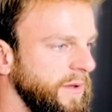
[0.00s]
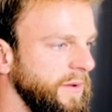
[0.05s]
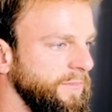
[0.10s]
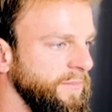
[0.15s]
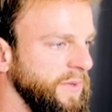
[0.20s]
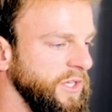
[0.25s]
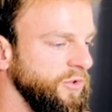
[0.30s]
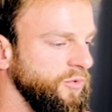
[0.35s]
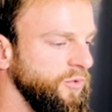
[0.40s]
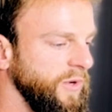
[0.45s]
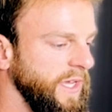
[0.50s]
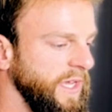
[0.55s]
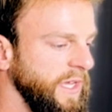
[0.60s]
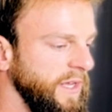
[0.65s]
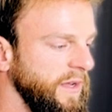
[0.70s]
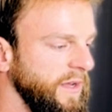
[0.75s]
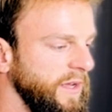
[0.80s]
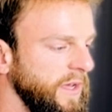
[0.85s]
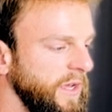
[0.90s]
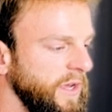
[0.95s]

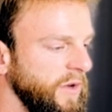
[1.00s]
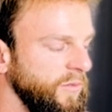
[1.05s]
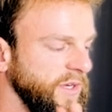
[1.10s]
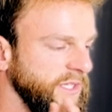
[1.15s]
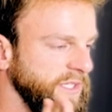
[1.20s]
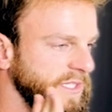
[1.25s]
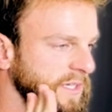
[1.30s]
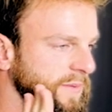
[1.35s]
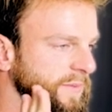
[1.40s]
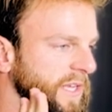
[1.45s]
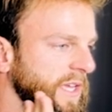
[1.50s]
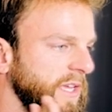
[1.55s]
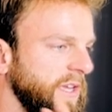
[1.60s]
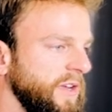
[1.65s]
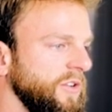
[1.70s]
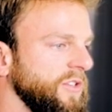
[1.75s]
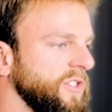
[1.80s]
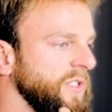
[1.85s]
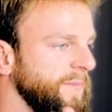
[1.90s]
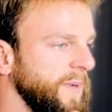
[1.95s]
between when somebody
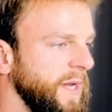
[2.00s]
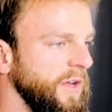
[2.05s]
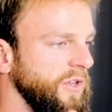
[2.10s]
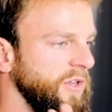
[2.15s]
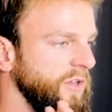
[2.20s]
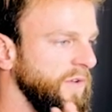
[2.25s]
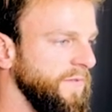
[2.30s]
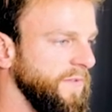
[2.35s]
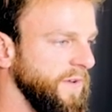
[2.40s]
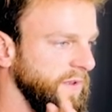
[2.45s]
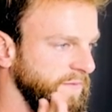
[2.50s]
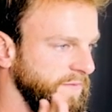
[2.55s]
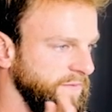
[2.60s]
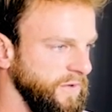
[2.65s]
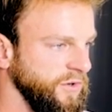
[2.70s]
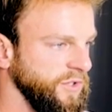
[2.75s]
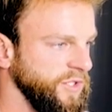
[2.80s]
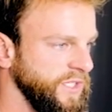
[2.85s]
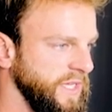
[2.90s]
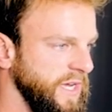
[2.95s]
hears about you for the
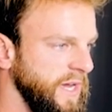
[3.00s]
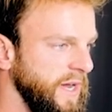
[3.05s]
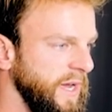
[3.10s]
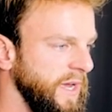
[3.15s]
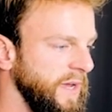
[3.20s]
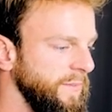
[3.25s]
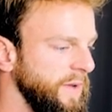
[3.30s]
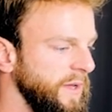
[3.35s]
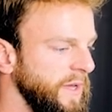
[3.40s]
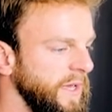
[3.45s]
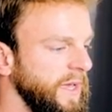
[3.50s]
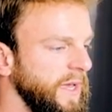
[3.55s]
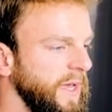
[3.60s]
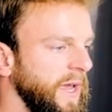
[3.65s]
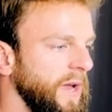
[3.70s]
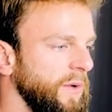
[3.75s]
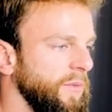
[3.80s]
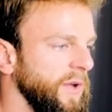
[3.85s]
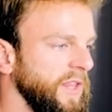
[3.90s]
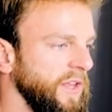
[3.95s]
first time
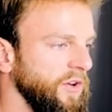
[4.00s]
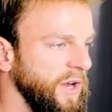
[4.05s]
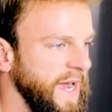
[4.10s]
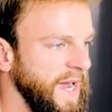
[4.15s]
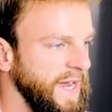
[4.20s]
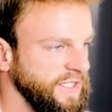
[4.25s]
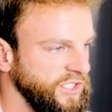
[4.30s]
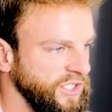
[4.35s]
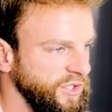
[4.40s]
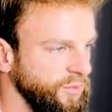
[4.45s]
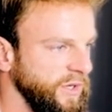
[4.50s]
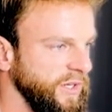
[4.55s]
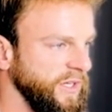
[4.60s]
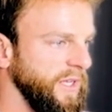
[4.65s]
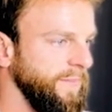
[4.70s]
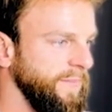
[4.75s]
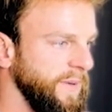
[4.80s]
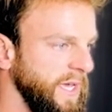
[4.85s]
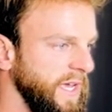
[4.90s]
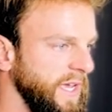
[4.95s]
and when they're actually willing to
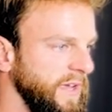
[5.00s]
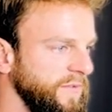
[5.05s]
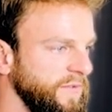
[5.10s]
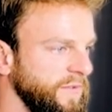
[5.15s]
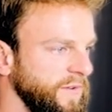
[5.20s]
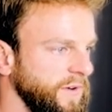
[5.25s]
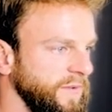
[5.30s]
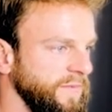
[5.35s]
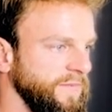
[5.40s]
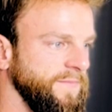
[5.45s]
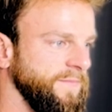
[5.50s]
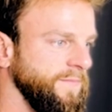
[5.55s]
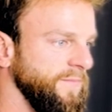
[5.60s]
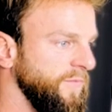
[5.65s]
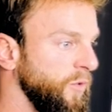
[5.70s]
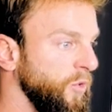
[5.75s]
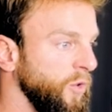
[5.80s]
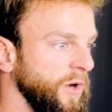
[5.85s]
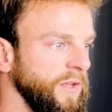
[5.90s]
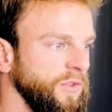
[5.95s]
pay for
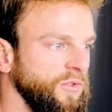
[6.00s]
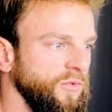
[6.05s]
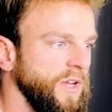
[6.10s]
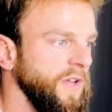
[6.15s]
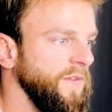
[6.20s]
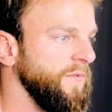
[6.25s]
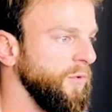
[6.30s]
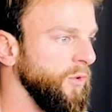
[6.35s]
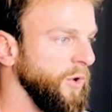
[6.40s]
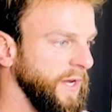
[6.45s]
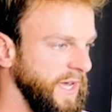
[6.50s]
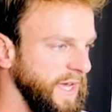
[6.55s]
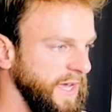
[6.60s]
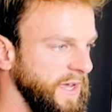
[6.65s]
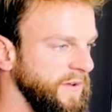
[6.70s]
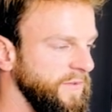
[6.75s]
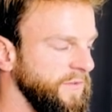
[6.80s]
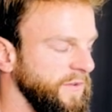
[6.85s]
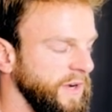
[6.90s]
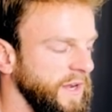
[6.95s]

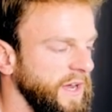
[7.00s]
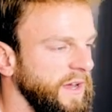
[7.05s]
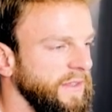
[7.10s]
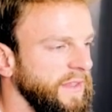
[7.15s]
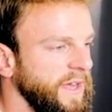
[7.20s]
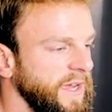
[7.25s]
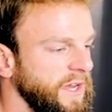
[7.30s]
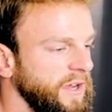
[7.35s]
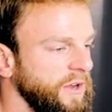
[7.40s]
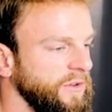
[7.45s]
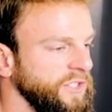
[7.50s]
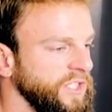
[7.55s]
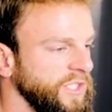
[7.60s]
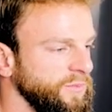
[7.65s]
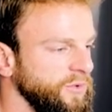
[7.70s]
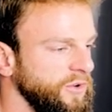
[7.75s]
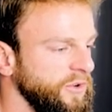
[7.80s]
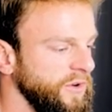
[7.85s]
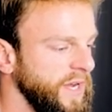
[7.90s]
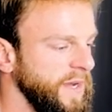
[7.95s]
$3,000-$4,000 for an online coaching
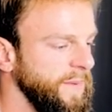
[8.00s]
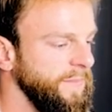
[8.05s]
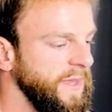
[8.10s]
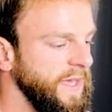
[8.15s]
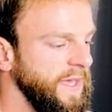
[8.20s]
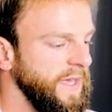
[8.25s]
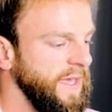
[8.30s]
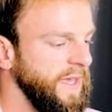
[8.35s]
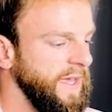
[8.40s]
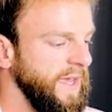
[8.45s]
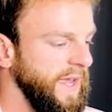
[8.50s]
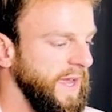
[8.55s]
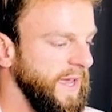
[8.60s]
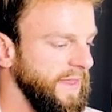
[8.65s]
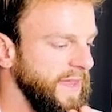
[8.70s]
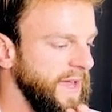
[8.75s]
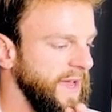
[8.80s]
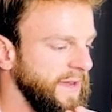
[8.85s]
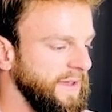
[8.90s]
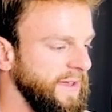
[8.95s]
program. And
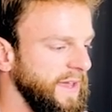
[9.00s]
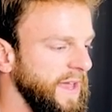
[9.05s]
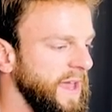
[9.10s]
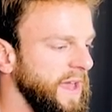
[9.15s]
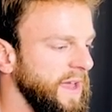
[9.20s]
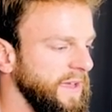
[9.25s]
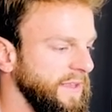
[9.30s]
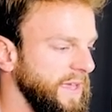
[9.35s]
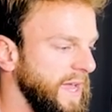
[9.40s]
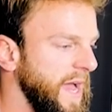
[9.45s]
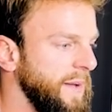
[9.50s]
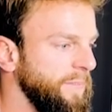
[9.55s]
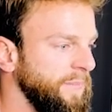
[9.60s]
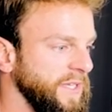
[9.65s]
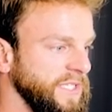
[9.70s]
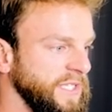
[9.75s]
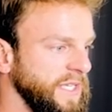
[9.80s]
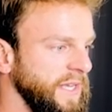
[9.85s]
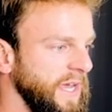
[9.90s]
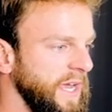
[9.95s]
that gap
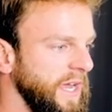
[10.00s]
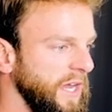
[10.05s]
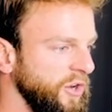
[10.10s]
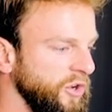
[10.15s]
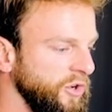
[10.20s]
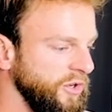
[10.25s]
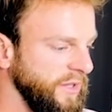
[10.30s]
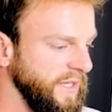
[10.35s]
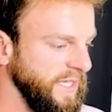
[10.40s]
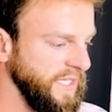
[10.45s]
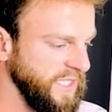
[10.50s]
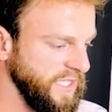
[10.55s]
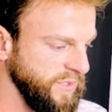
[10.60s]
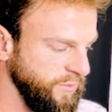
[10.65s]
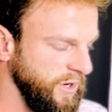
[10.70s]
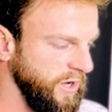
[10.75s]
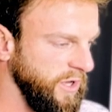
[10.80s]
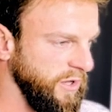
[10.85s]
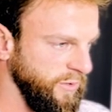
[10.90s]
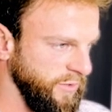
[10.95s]
is inherently
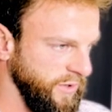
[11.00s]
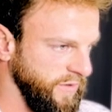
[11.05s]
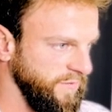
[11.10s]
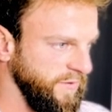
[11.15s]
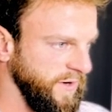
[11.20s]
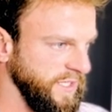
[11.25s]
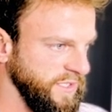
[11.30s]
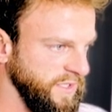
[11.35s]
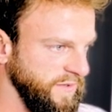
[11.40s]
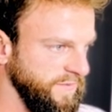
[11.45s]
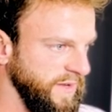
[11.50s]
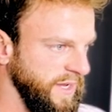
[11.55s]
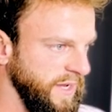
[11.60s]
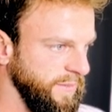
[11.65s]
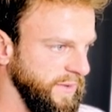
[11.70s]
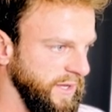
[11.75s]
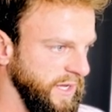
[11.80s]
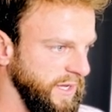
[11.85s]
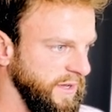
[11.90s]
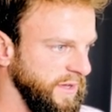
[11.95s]
smaller with friends and
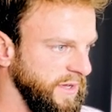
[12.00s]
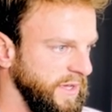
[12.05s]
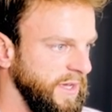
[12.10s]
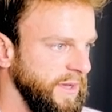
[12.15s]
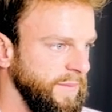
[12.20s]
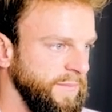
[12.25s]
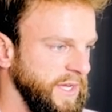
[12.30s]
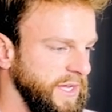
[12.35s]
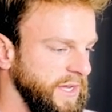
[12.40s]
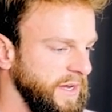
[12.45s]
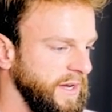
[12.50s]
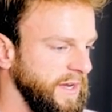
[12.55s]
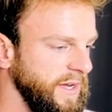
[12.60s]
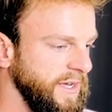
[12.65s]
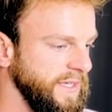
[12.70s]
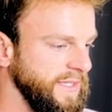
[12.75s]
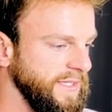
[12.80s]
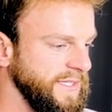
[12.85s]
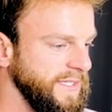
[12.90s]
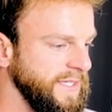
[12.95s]
family.
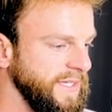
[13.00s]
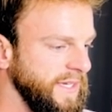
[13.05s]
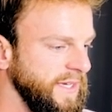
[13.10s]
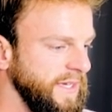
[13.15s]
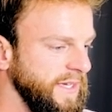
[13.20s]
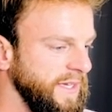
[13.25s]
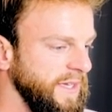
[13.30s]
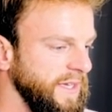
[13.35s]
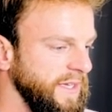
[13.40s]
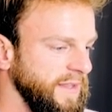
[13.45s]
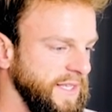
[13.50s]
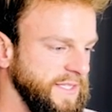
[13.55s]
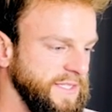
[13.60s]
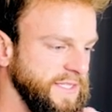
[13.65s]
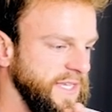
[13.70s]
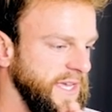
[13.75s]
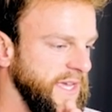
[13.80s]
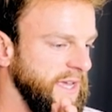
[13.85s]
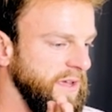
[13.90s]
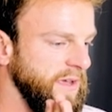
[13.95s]
Because let's
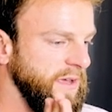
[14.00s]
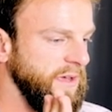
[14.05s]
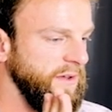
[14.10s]
say,